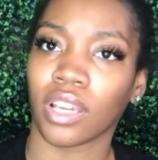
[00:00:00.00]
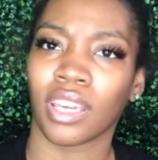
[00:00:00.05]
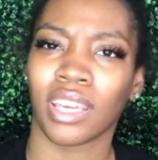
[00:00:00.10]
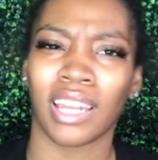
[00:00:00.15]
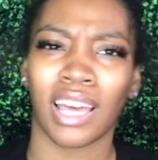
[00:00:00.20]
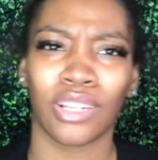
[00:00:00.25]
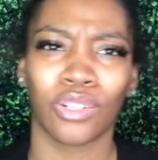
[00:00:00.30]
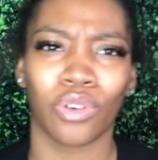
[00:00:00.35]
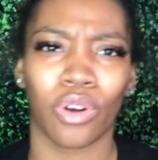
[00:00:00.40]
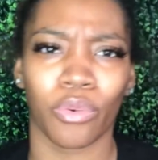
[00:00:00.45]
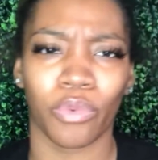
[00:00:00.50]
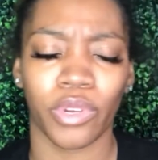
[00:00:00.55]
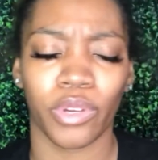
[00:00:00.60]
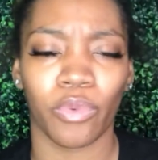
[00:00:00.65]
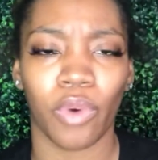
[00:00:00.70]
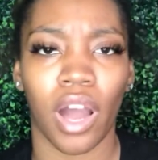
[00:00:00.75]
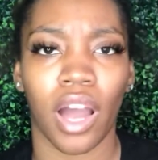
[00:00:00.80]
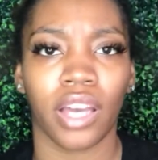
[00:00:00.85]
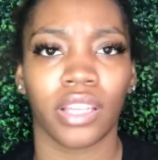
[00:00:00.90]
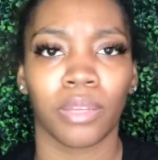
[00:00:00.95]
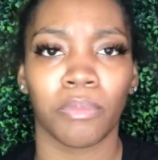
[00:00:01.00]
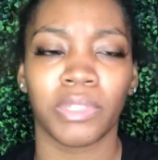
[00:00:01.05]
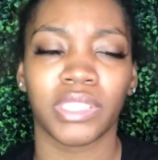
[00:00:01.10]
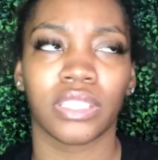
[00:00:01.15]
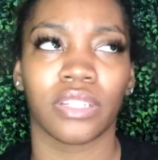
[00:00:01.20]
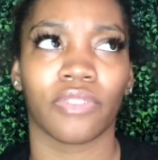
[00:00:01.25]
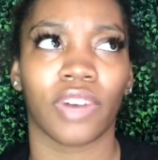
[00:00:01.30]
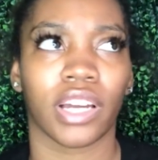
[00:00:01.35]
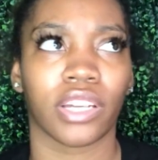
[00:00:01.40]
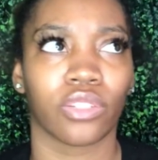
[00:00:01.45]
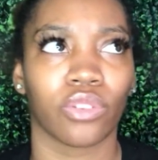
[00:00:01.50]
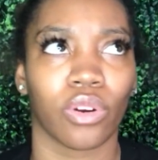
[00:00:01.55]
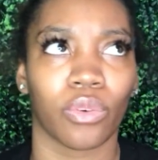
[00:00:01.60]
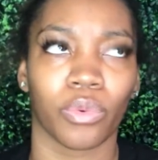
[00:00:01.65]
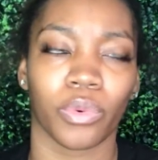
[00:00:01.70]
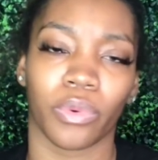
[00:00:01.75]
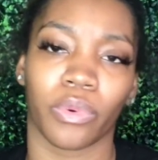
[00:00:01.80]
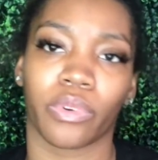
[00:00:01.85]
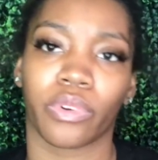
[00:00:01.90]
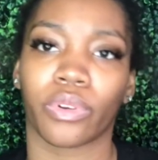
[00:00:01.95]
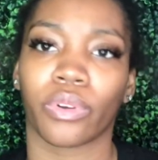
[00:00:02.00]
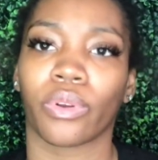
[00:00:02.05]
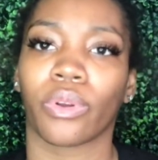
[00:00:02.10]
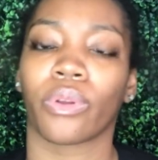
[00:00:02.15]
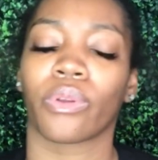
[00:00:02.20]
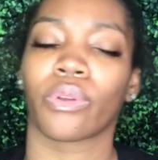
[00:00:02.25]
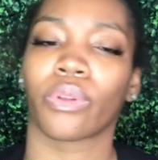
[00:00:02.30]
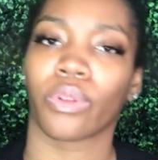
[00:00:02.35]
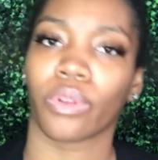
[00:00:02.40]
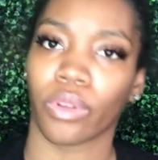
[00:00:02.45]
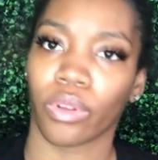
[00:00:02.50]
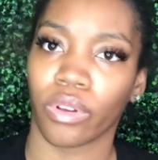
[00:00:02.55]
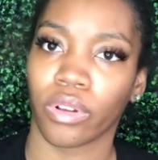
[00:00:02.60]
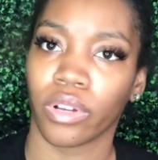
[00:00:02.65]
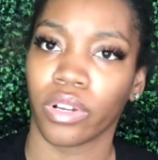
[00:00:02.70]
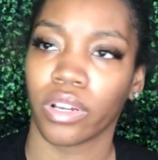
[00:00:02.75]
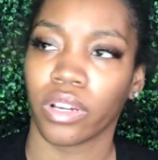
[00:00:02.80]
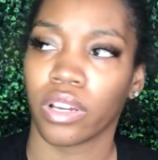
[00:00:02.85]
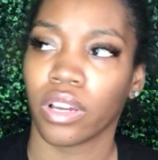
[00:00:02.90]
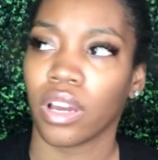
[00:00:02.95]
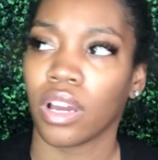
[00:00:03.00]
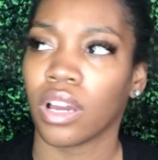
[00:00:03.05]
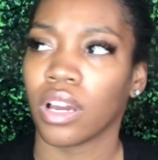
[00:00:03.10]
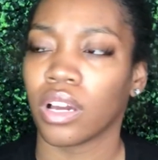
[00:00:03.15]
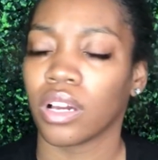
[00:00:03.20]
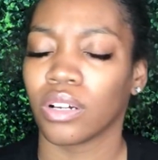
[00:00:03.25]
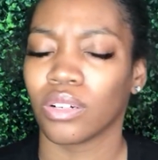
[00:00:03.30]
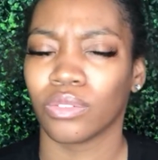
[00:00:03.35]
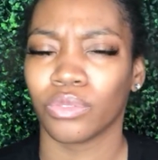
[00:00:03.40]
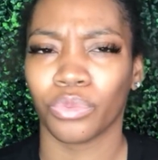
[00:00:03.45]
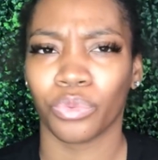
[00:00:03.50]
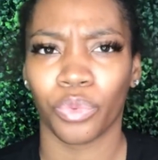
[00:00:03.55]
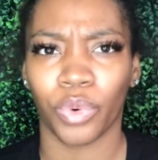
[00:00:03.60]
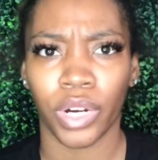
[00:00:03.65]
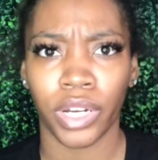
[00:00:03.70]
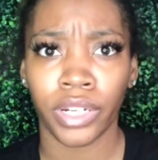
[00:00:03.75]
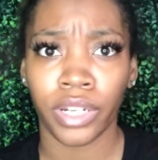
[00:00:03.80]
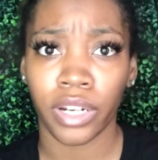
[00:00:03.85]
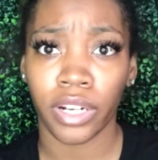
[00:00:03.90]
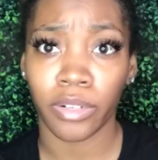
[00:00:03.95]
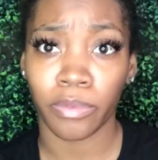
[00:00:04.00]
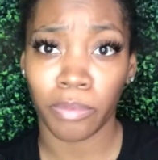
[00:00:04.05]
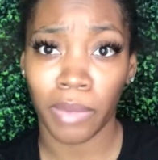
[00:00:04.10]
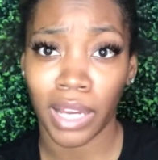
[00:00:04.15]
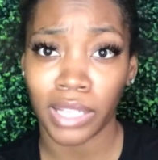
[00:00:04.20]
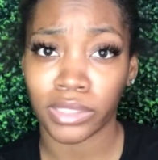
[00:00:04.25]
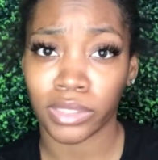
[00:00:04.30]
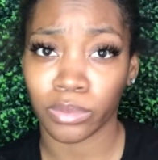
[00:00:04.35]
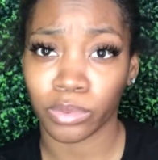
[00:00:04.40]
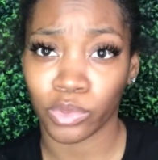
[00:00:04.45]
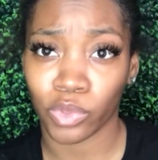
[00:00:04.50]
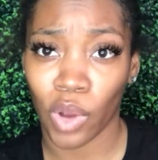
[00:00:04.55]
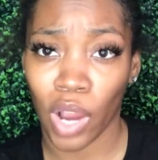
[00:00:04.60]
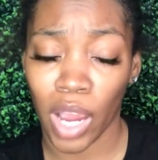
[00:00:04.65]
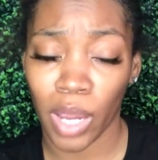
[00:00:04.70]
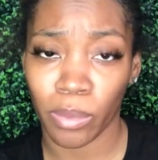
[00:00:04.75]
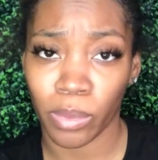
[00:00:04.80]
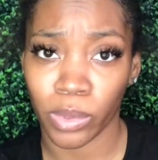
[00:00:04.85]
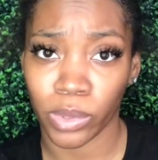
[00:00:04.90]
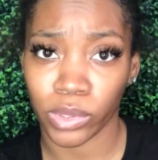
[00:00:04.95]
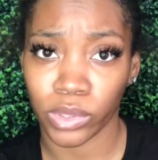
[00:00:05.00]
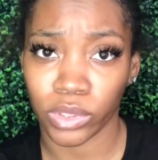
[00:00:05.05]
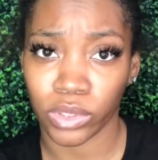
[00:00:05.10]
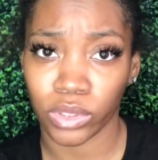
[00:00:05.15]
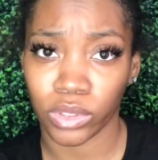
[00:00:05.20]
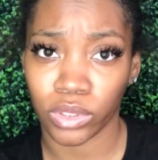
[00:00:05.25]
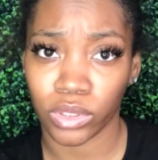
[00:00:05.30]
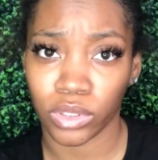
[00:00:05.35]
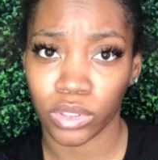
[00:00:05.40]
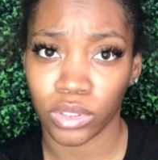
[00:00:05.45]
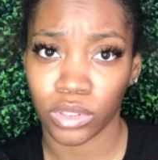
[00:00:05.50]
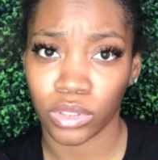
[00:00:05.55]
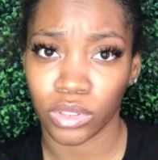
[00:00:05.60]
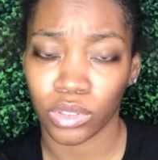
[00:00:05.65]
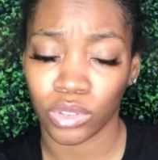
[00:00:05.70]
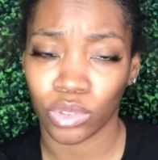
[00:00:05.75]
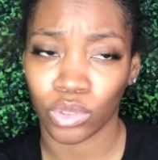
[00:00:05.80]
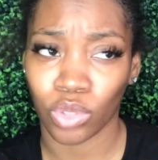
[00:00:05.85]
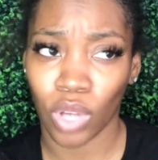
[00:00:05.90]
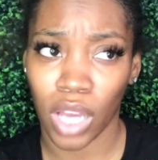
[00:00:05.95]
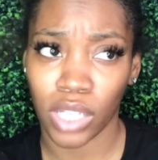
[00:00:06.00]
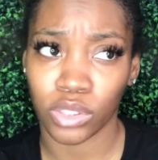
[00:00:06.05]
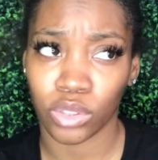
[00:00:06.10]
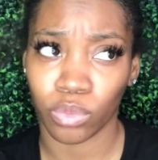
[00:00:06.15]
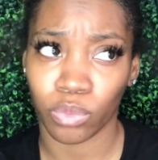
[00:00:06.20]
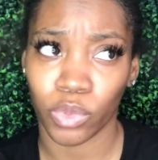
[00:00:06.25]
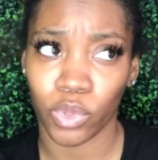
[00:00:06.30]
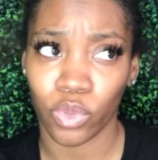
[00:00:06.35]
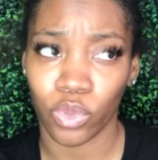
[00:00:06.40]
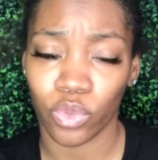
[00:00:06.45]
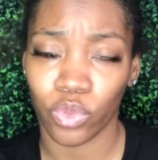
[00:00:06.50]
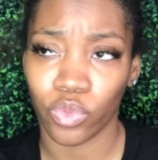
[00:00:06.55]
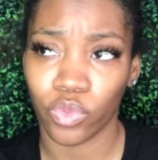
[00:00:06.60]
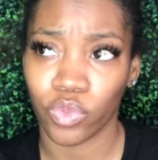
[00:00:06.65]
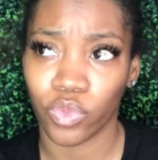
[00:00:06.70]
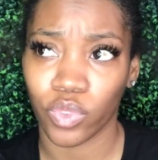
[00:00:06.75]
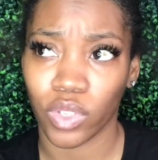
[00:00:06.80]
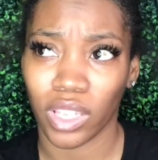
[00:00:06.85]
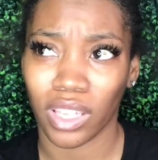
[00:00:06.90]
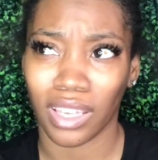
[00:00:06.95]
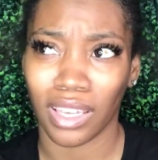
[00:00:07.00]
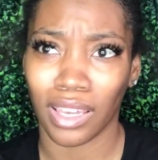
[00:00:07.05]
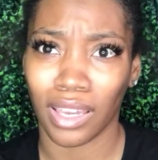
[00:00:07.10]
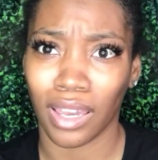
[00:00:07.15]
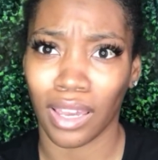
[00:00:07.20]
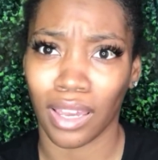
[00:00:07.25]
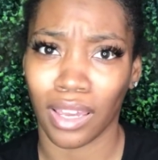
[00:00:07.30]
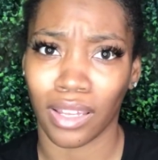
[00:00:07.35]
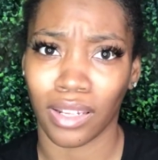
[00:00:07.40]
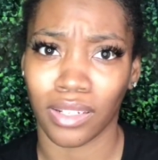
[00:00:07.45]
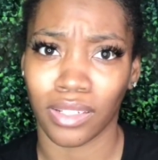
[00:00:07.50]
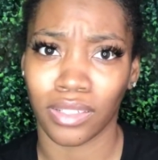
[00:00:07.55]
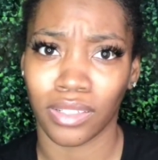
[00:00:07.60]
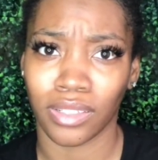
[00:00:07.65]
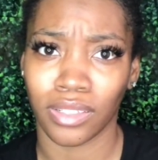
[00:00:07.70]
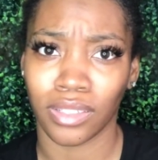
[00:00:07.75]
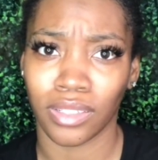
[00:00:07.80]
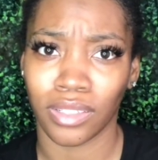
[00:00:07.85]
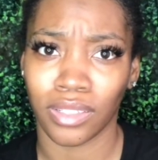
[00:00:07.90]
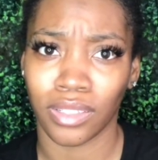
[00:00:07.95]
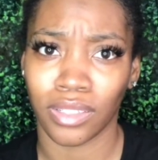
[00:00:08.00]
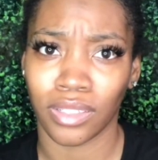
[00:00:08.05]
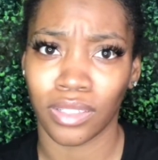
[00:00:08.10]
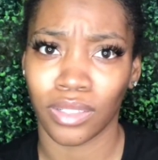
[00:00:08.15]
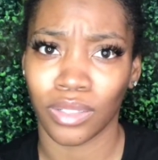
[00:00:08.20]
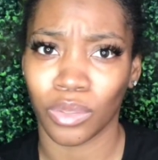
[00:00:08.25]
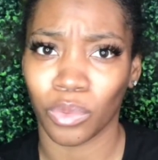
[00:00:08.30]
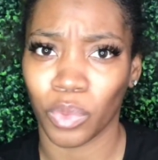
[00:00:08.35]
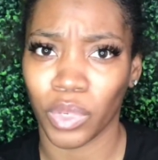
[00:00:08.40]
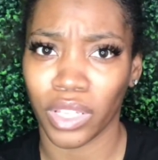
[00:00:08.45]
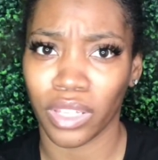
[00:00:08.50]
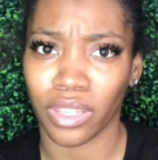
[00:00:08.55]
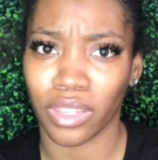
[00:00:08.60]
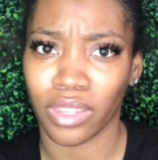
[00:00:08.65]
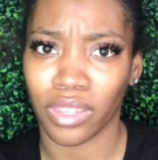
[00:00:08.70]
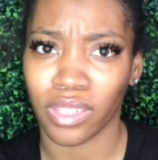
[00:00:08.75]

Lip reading: I do a rewind? Let me see if I can do a rewind. One of my subscribers tried to move in with